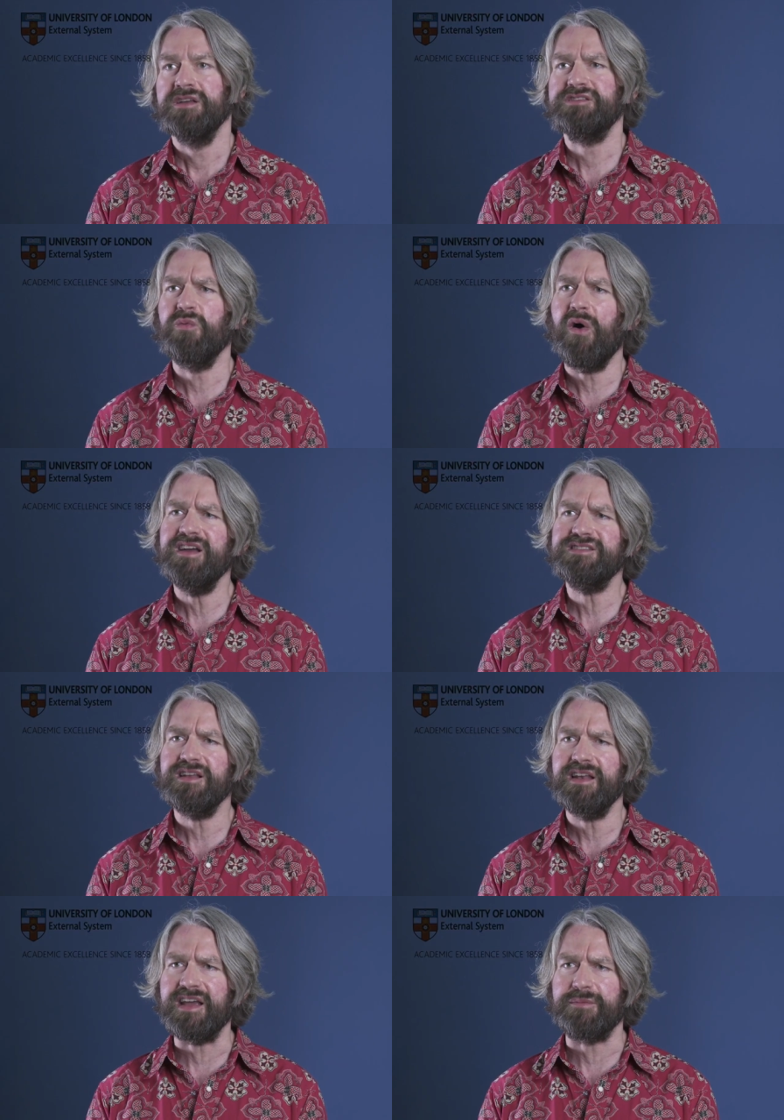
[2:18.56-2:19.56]
So why is the
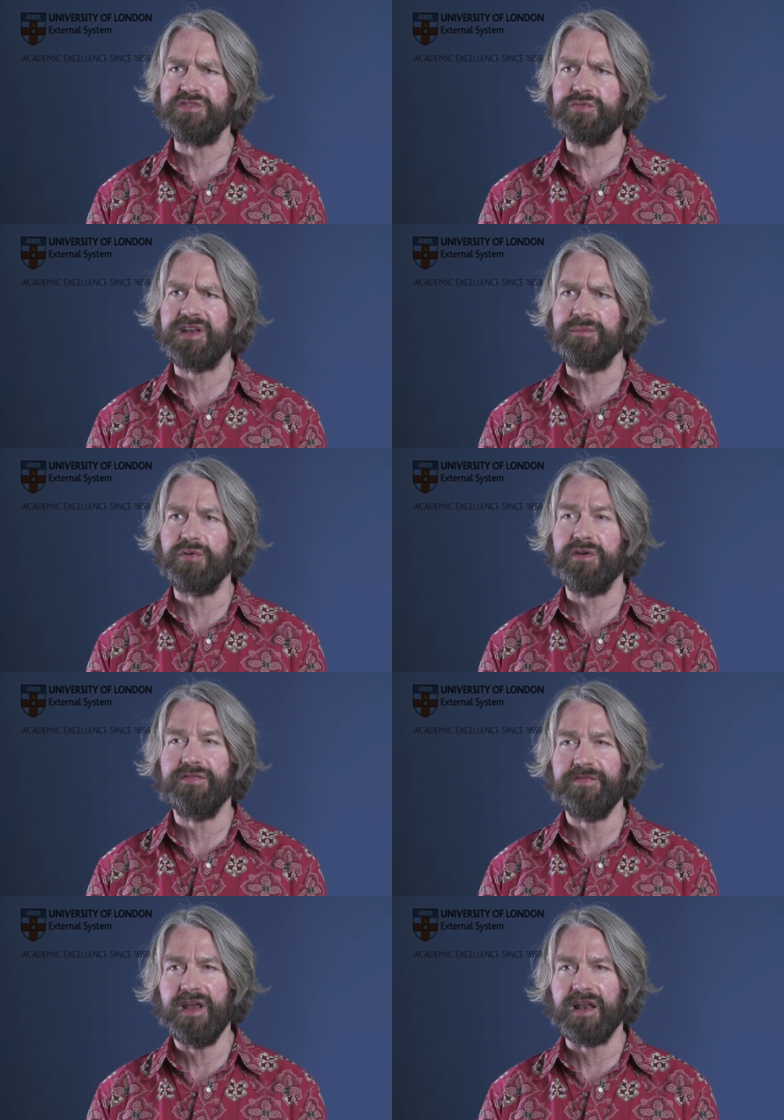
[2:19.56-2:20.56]
link between employee
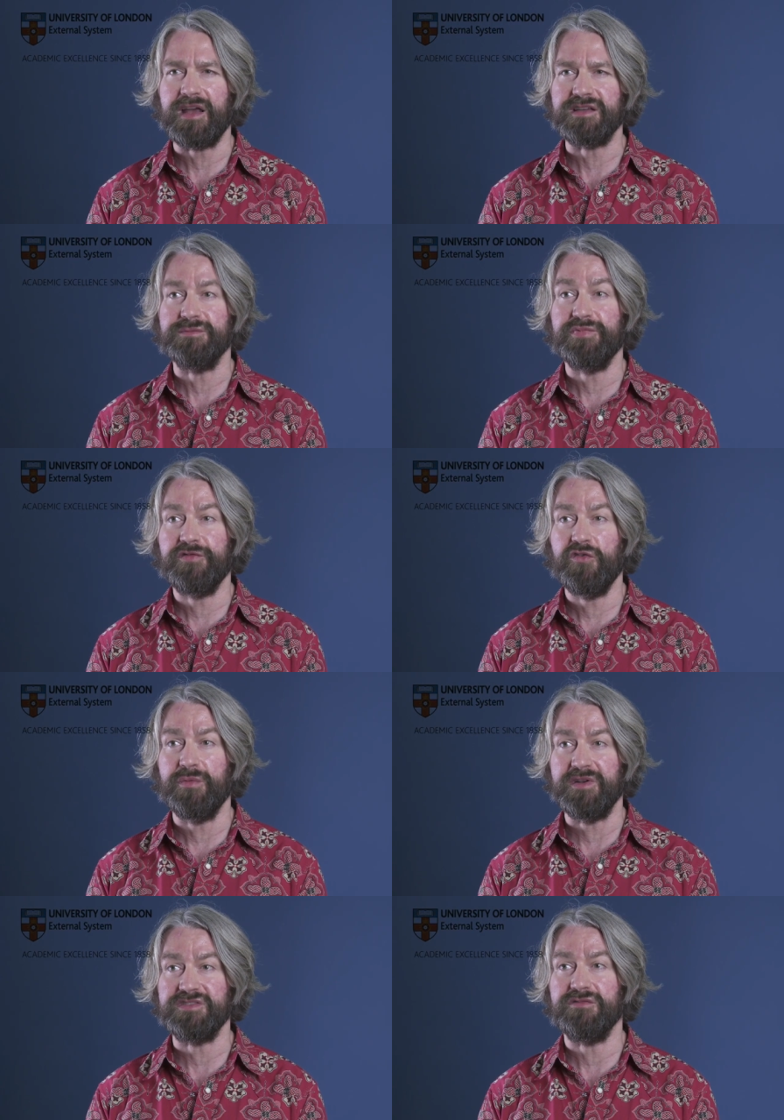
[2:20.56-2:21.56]
feelings and
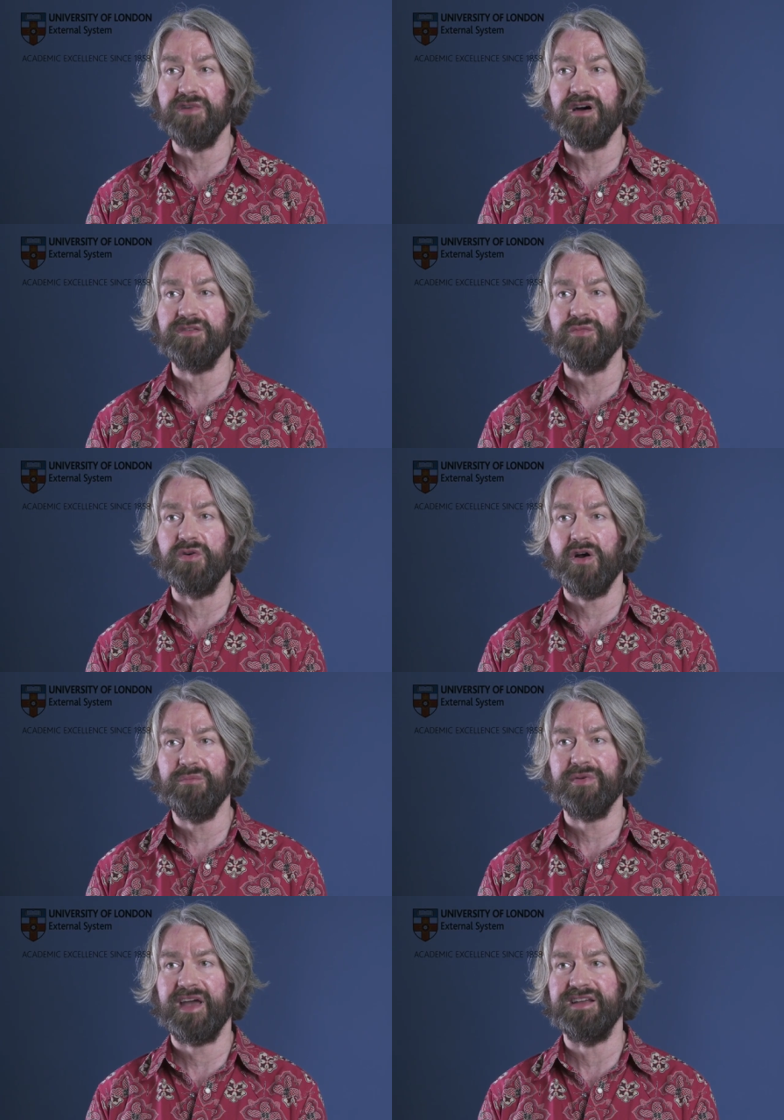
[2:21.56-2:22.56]
performance rather more
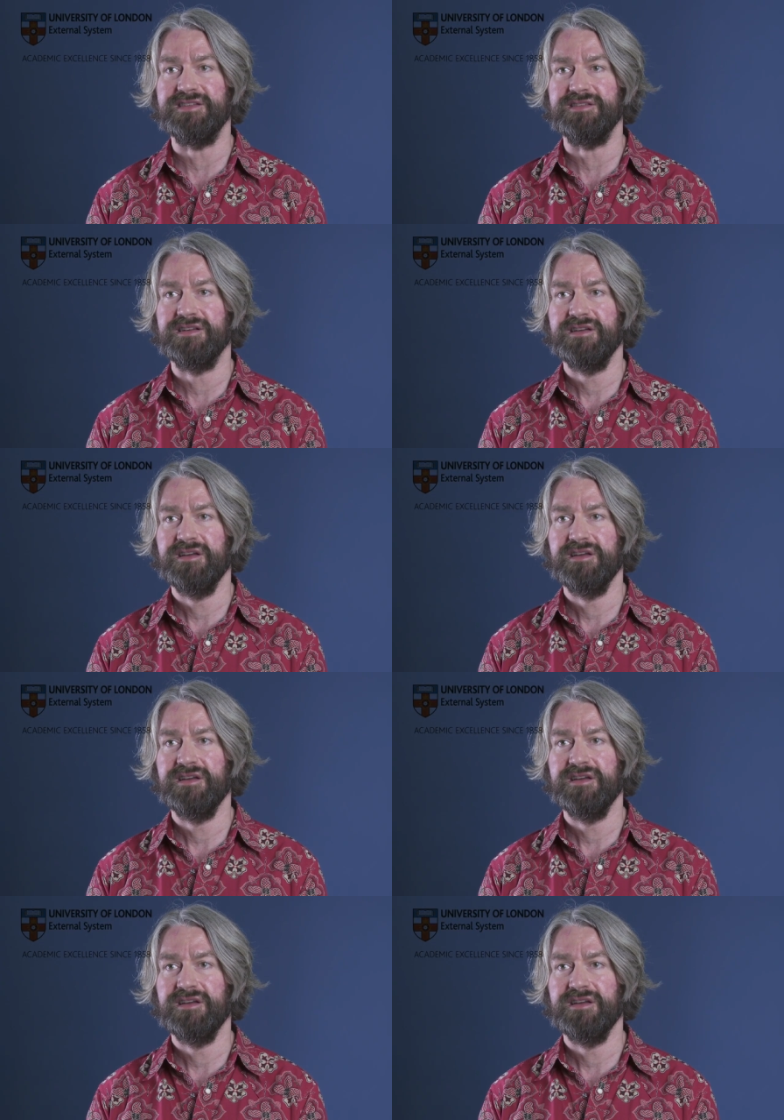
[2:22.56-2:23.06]
complicated?